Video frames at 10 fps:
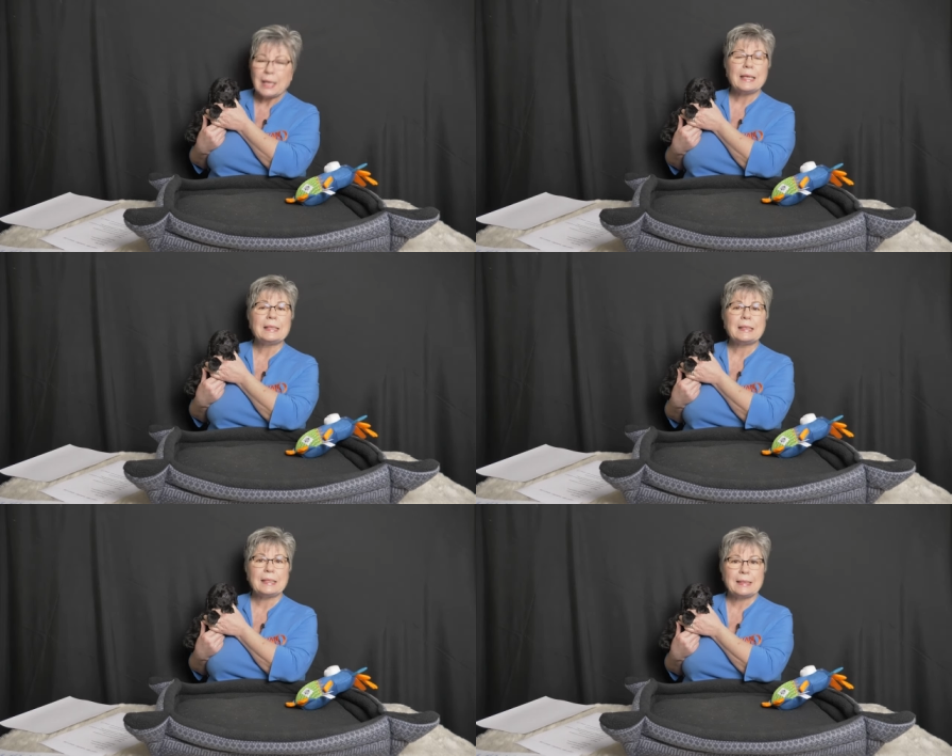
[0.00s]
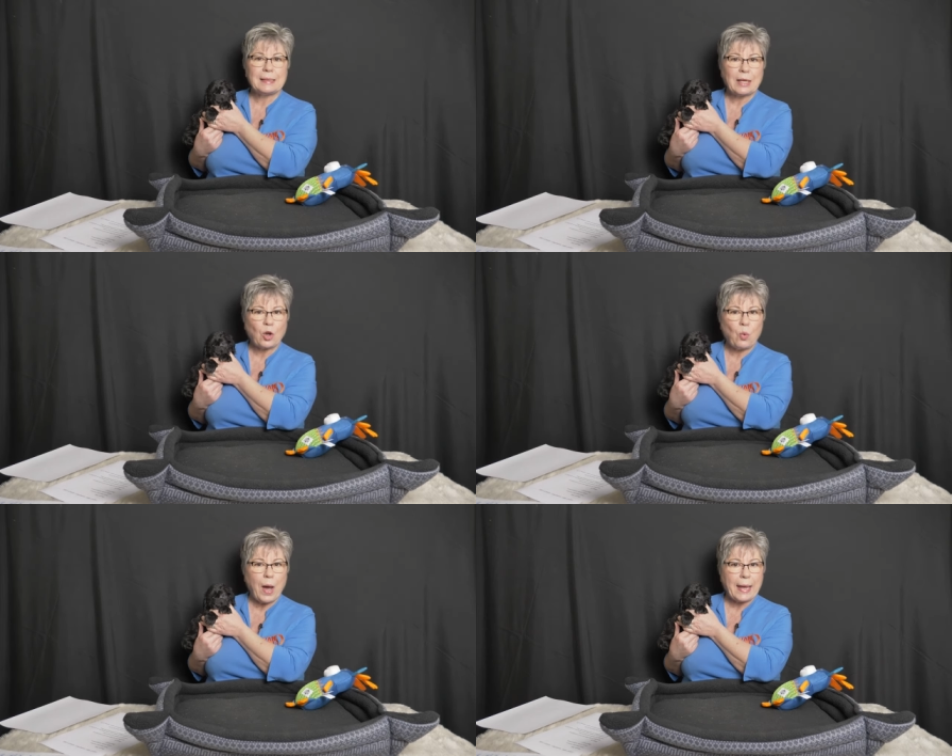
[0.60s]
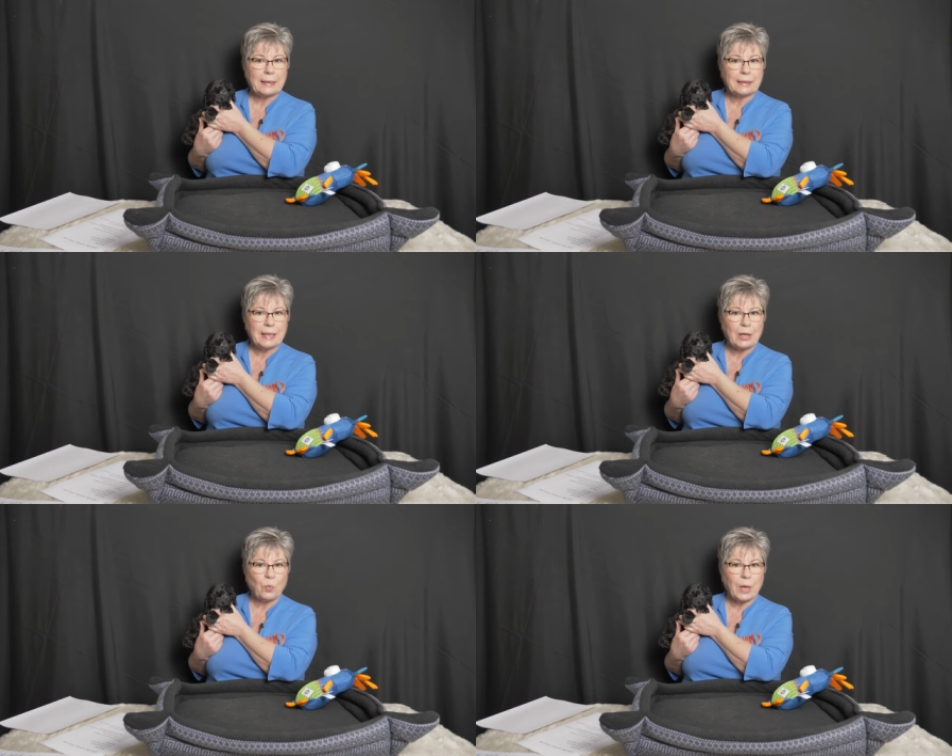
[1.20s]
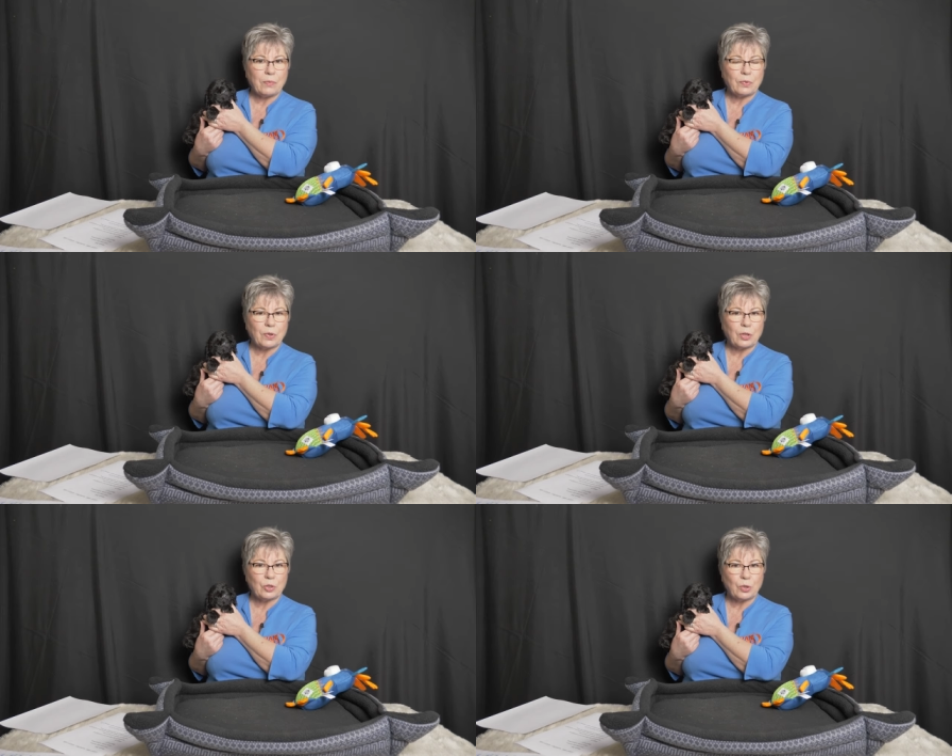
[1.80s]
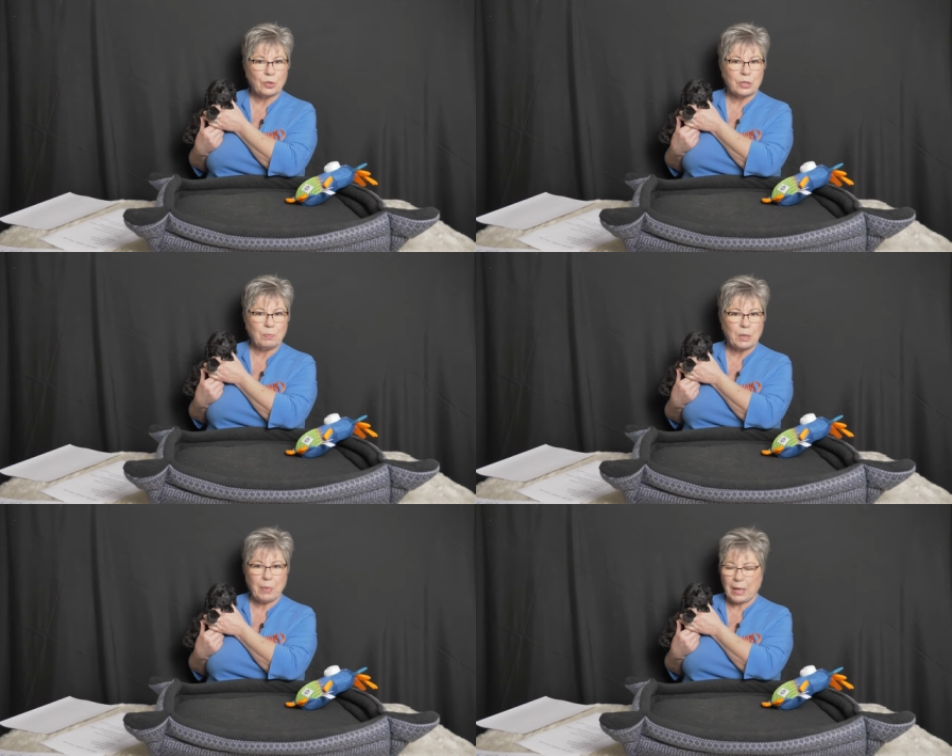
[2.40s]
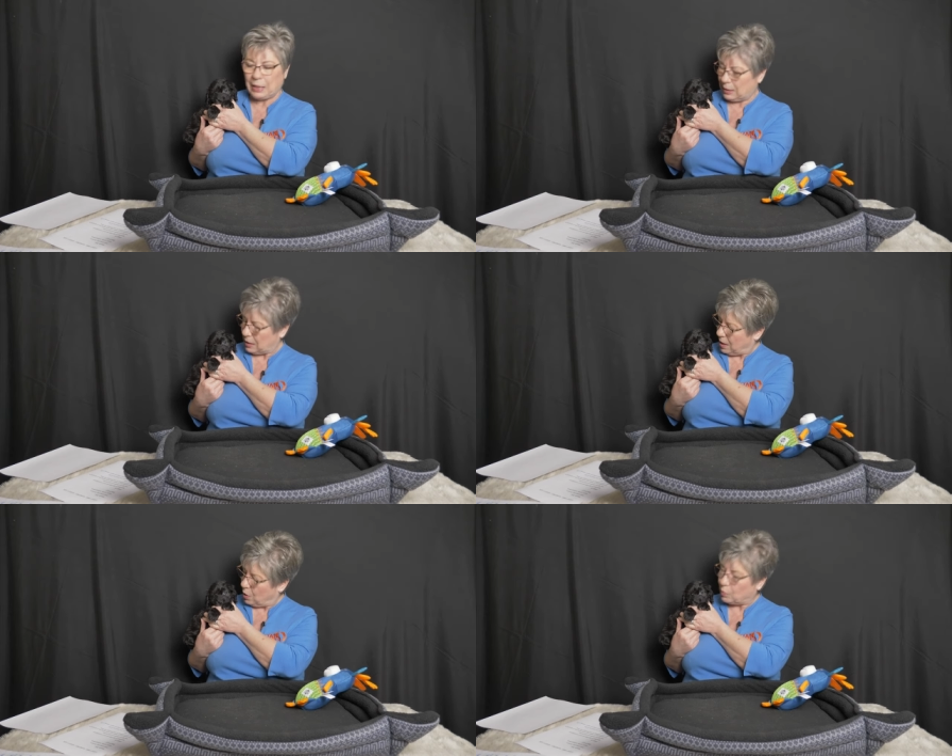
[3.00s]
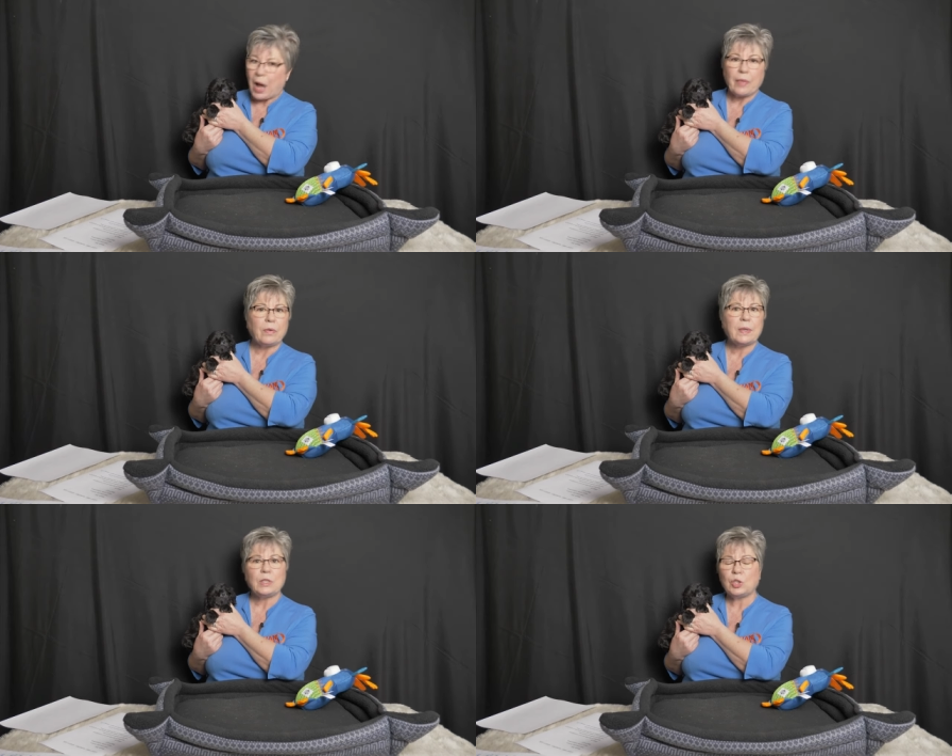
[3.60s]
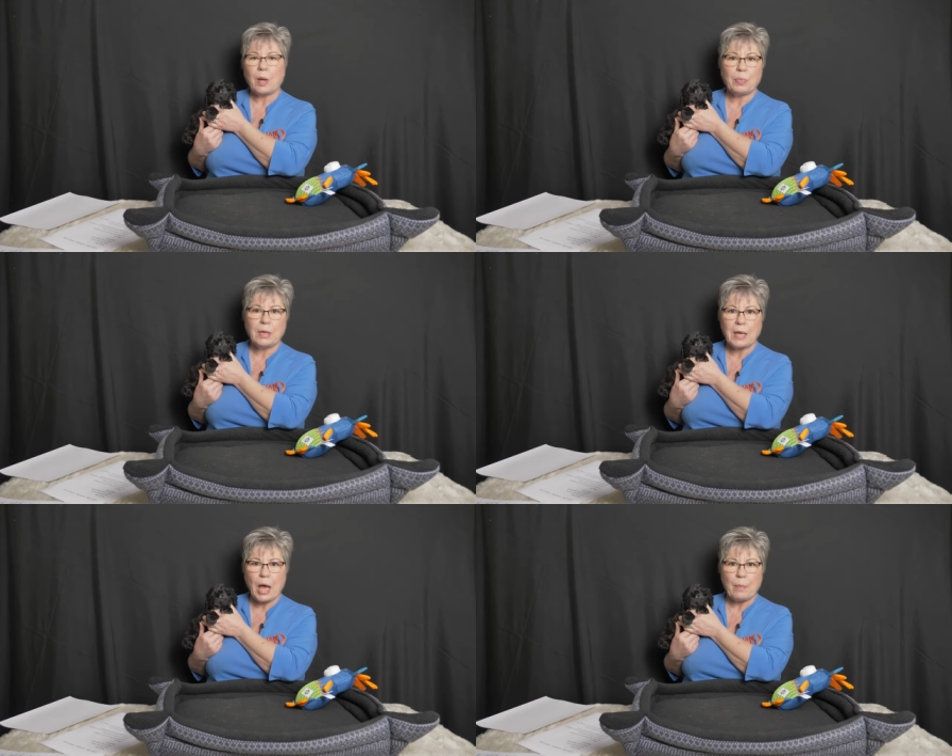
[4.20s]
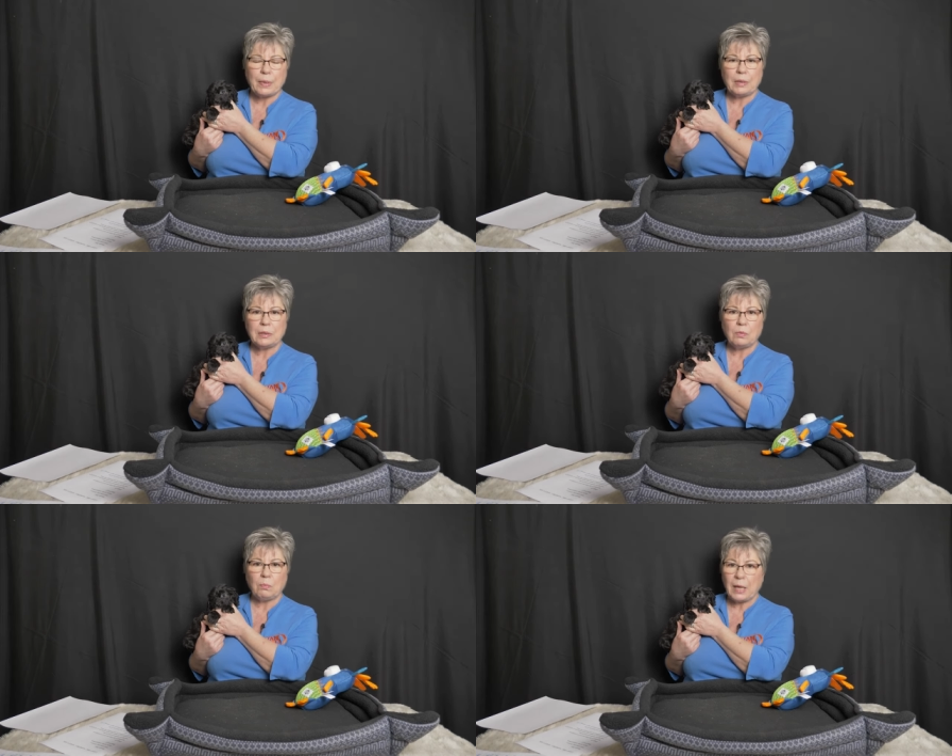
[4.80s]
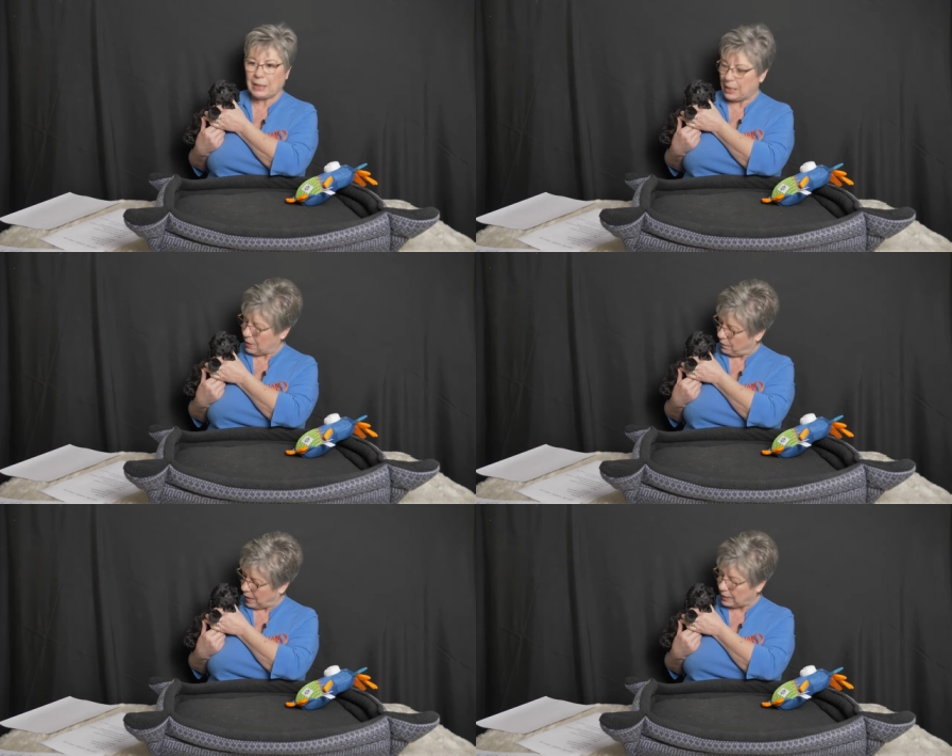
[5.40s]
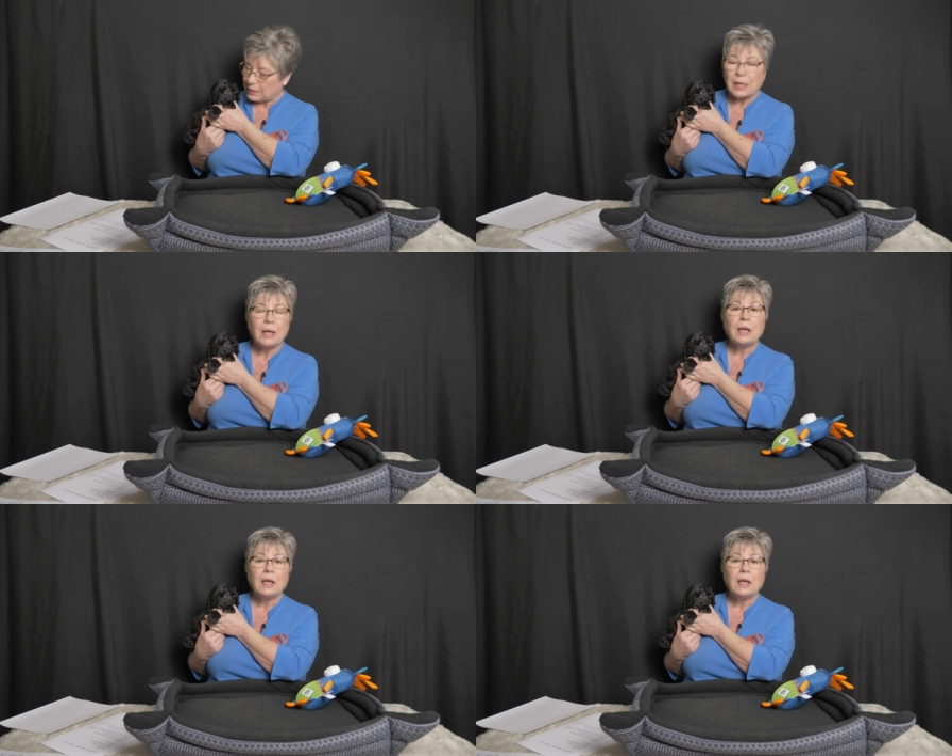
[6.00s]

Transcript: is to sit quietly and wait for their turn to be petted rather than jumping up and making a fuss.